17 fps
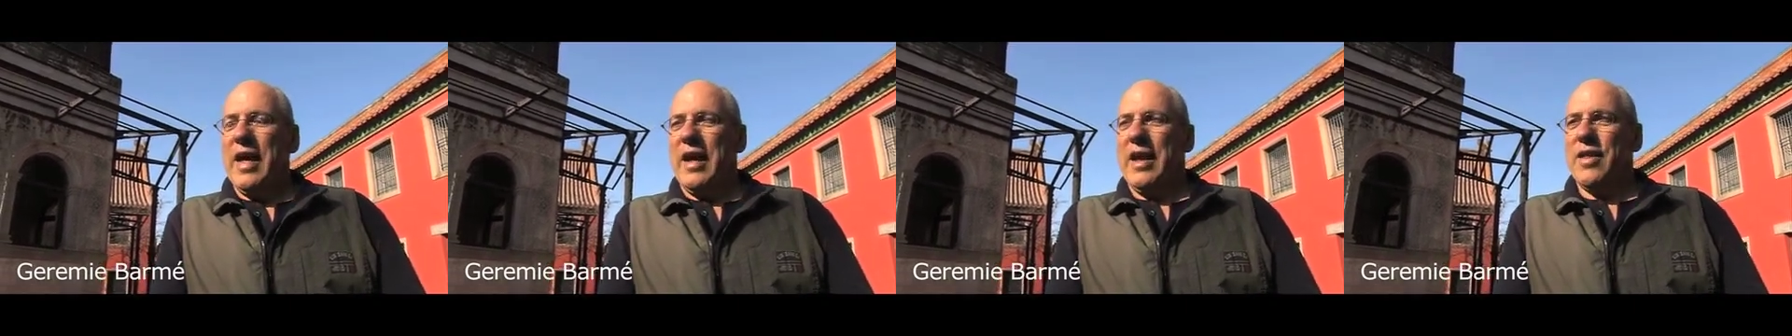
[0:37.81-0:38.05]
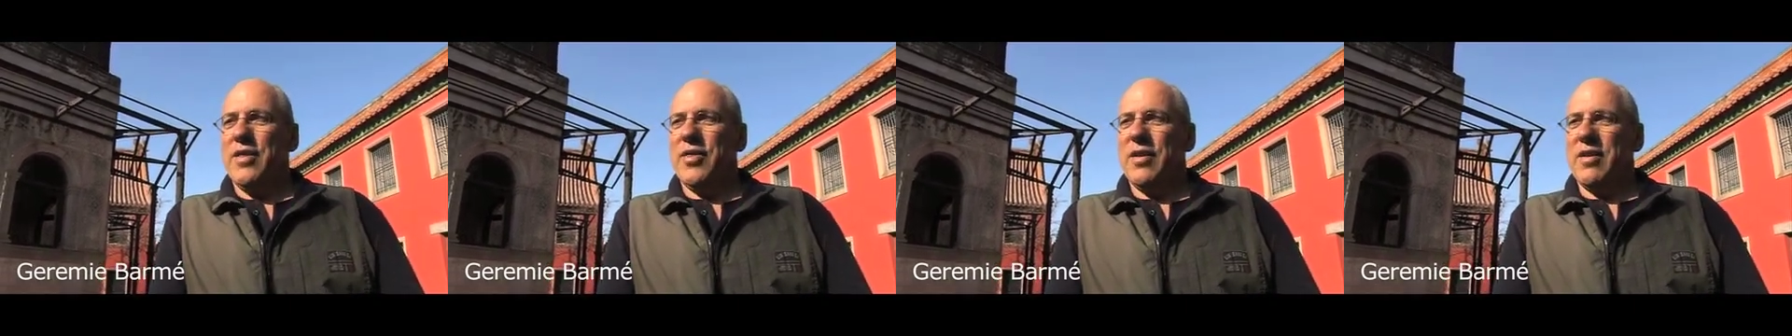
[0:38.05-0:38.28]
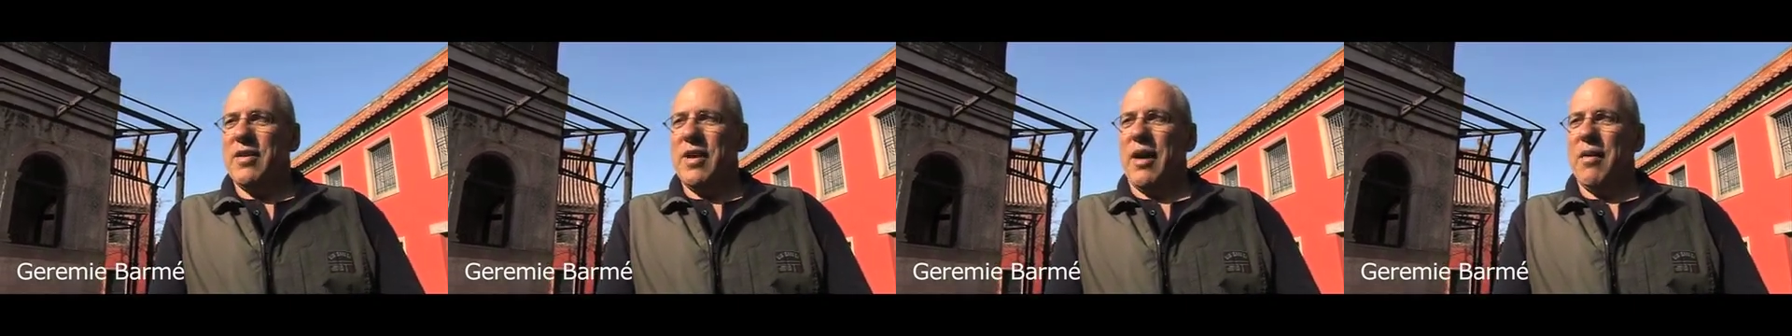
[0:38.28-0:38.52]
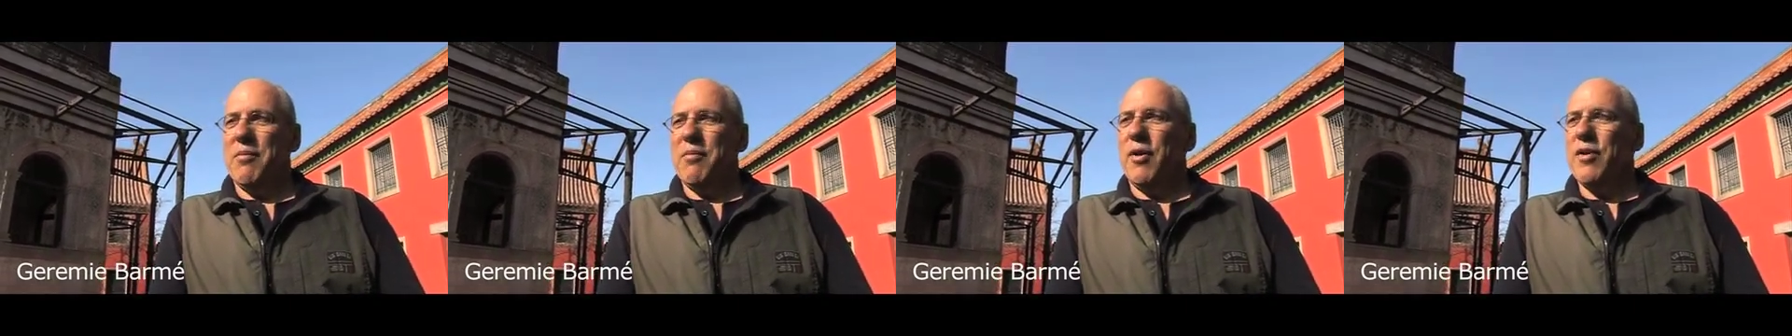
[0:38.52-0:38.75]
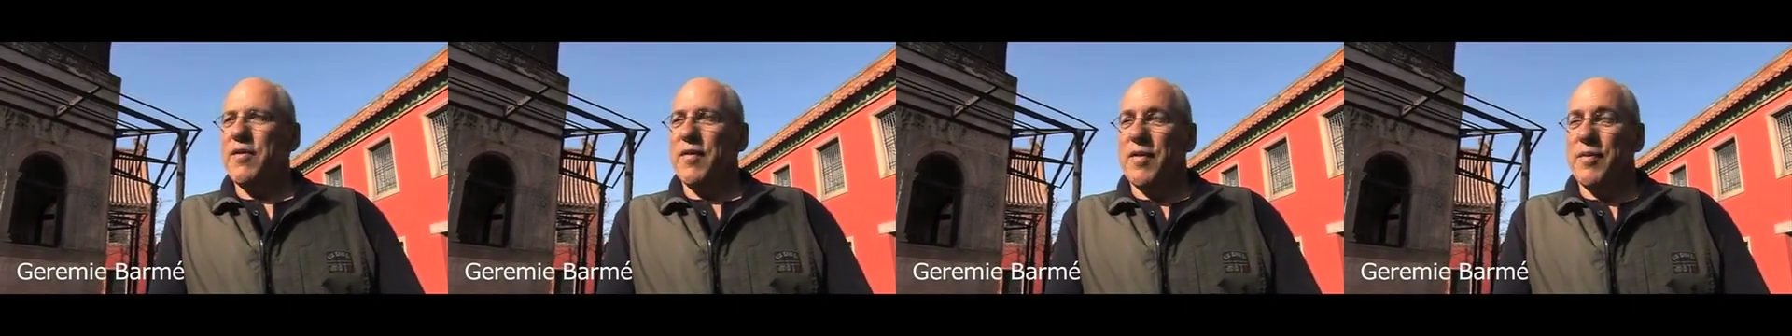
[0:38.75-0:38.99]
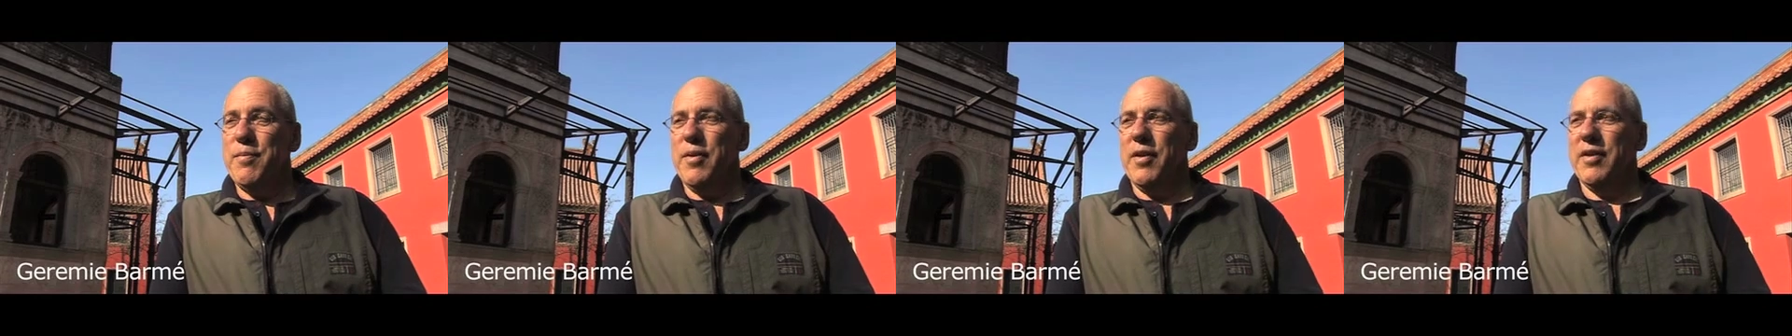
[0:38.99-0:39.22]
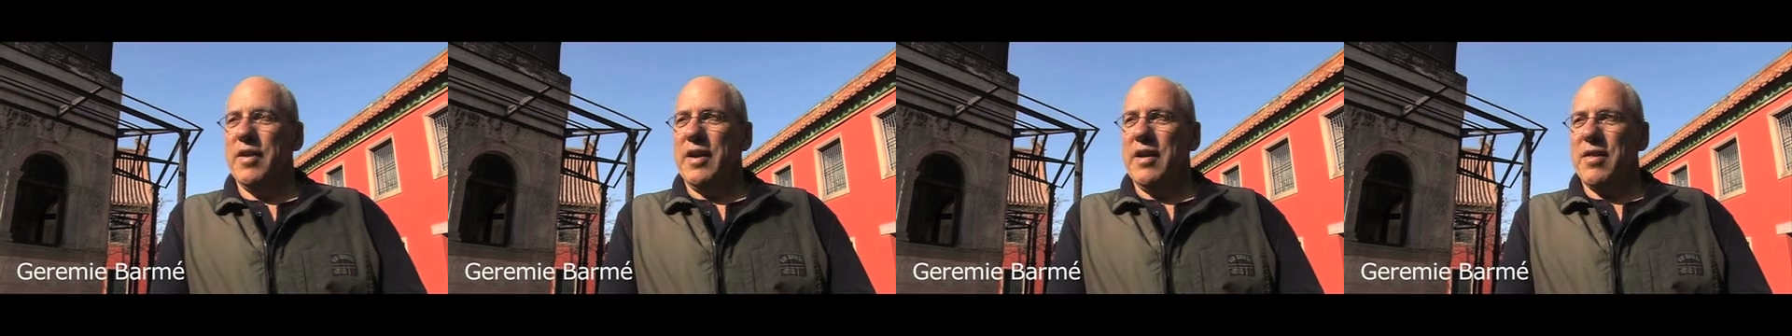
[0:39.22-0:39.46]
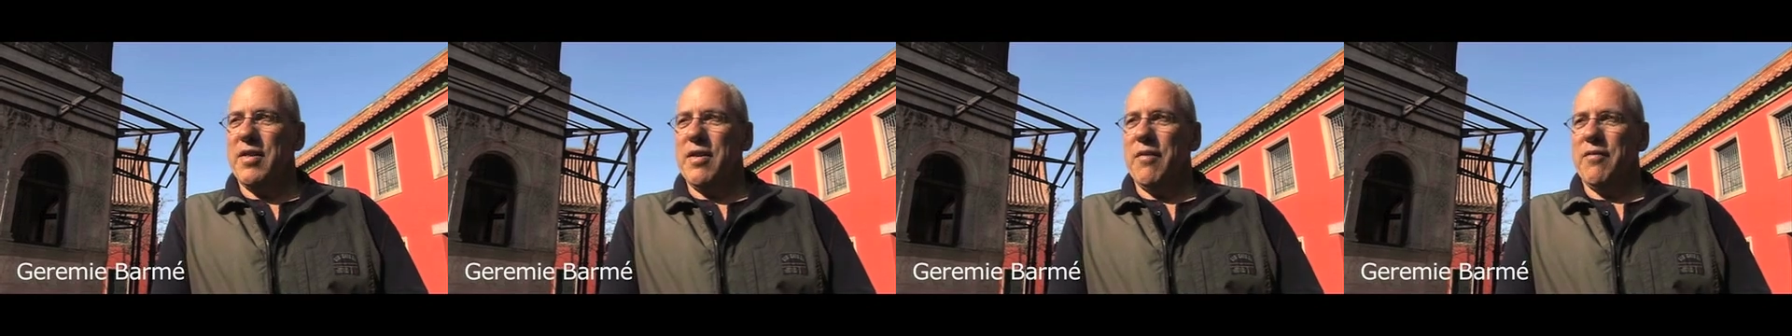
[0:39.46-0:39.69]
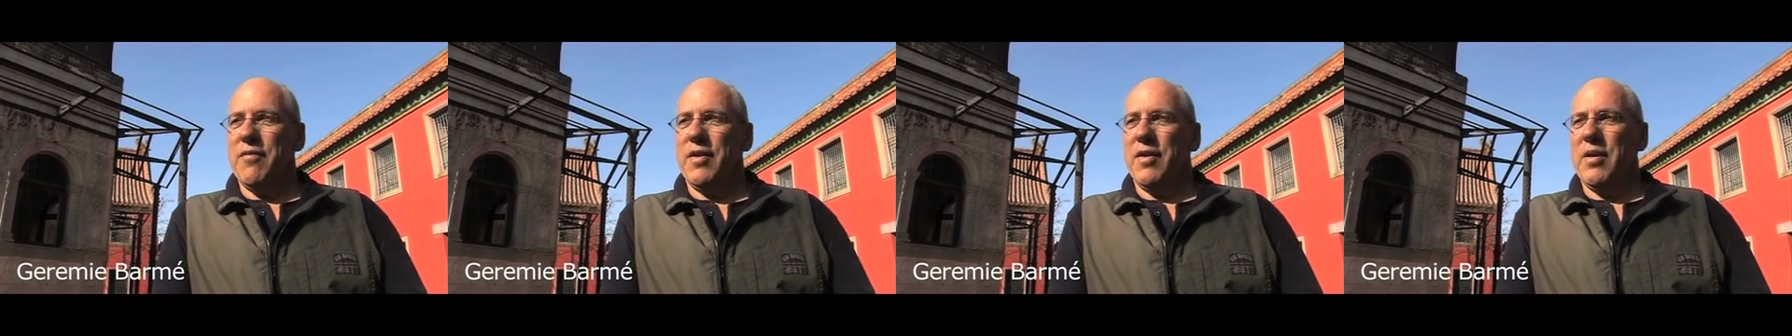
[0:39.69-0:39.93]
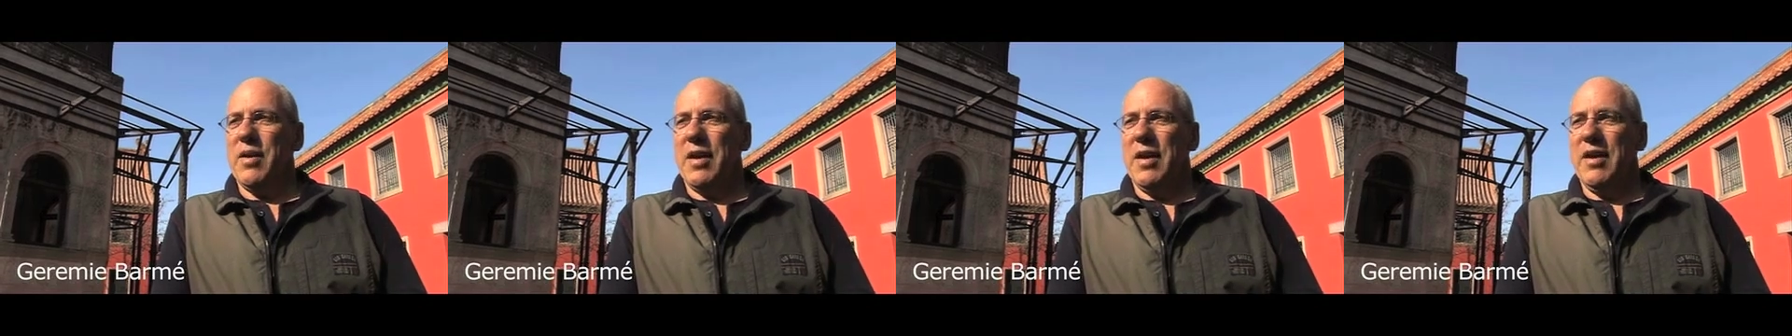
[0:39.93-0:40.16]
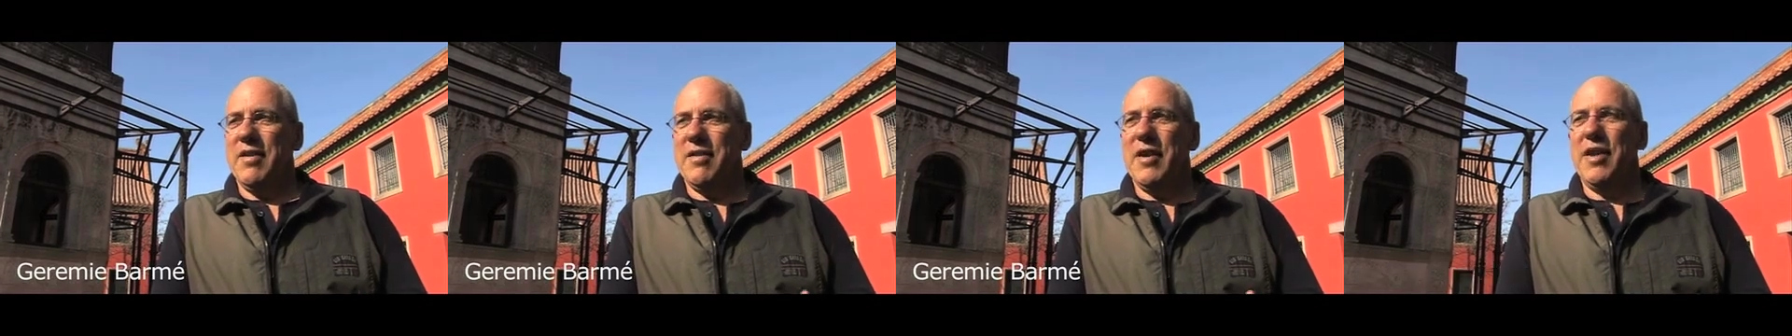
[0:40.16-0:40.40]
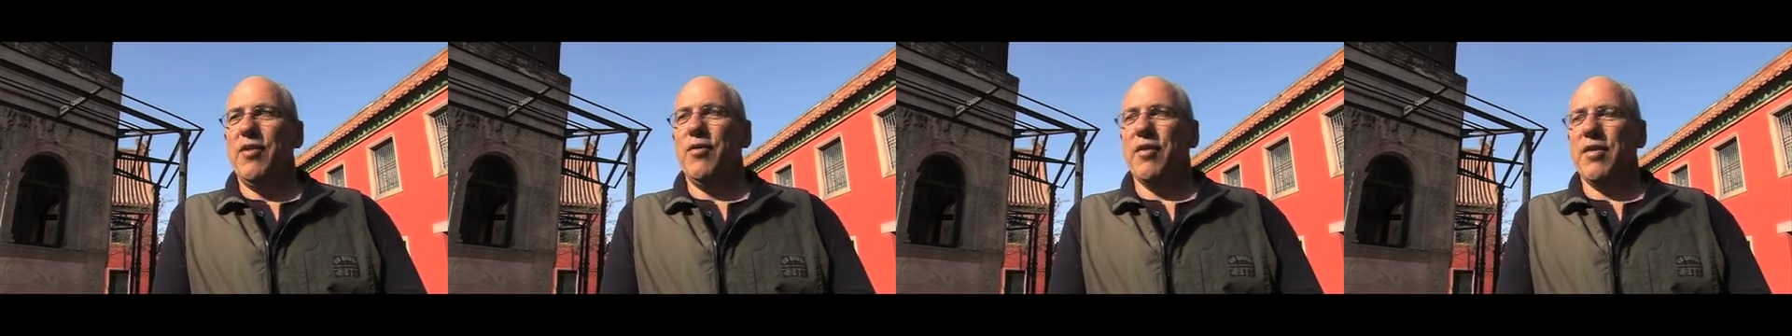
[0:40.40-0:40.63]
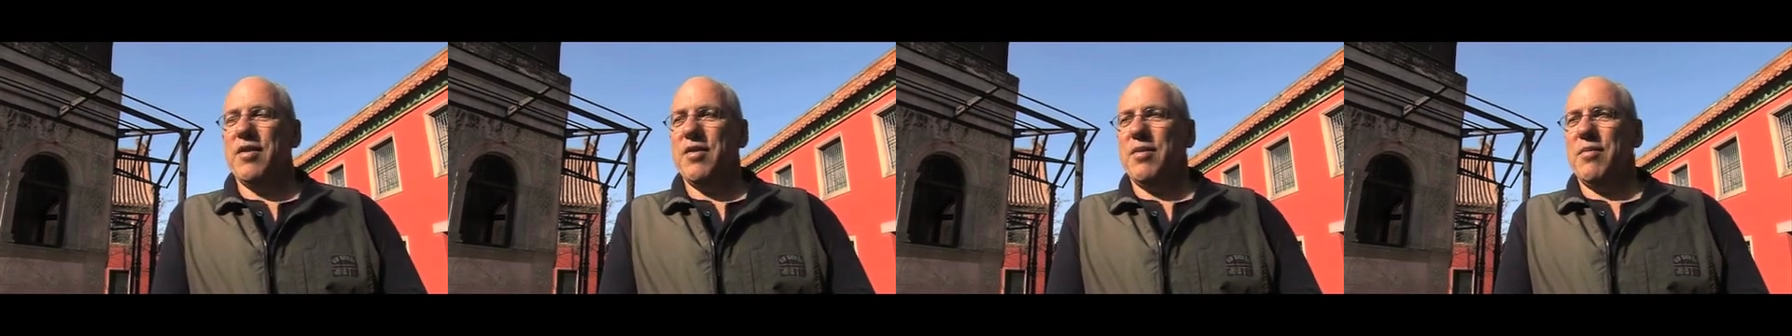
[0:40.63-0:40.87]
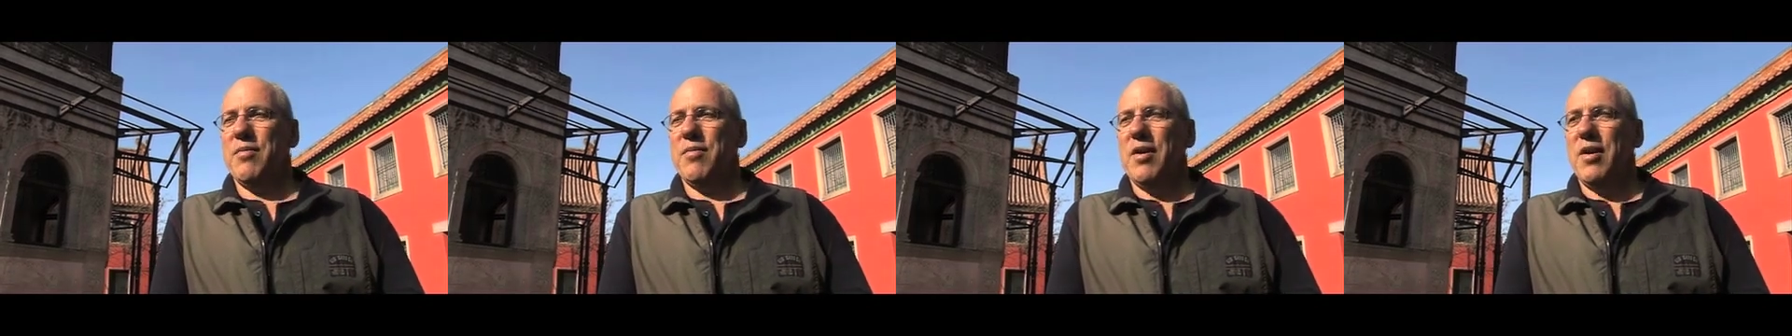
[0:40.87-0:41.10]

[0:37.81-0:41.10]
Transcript: is that most of its buildings have a continuous